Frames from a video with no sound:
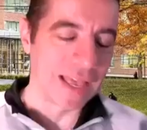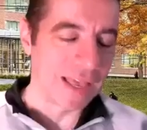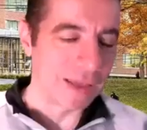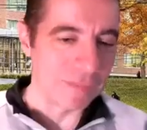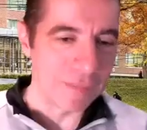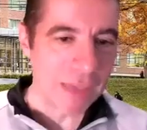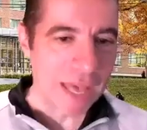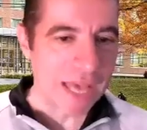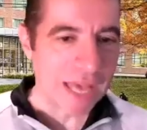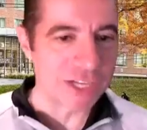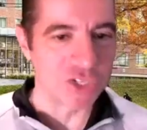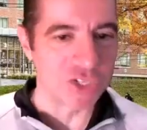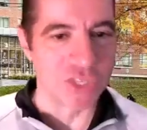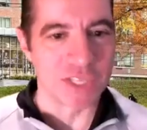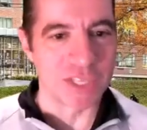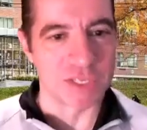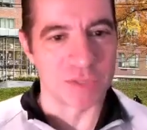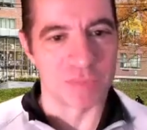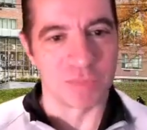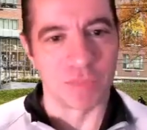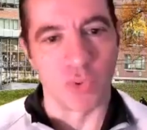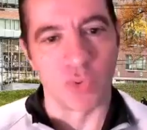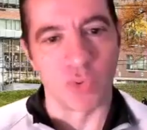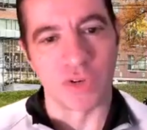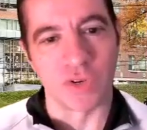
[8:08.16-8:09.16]
imagine that's
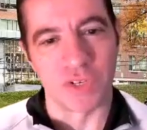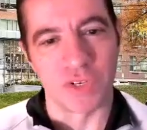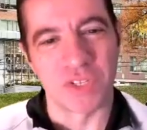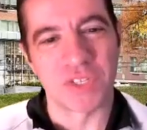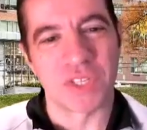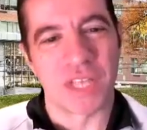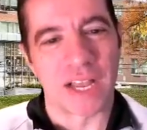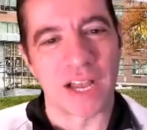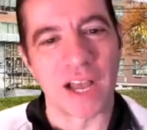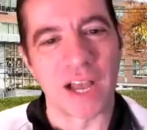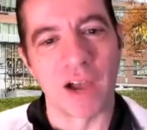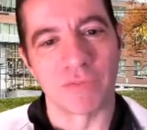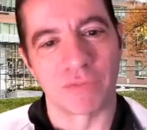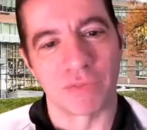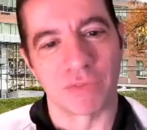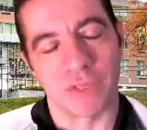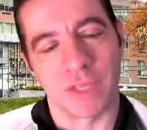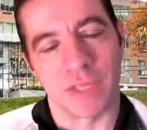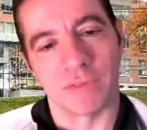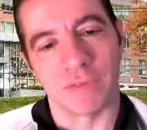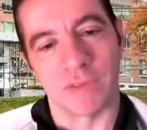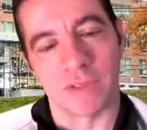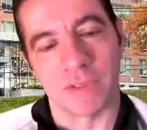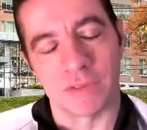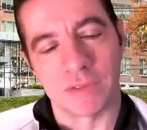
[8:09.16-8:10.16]
important, just that comfort
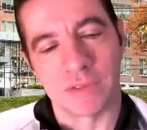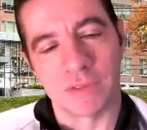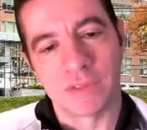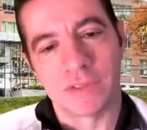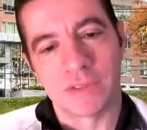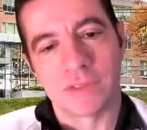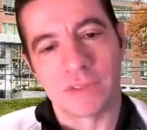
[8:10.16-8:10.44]
level.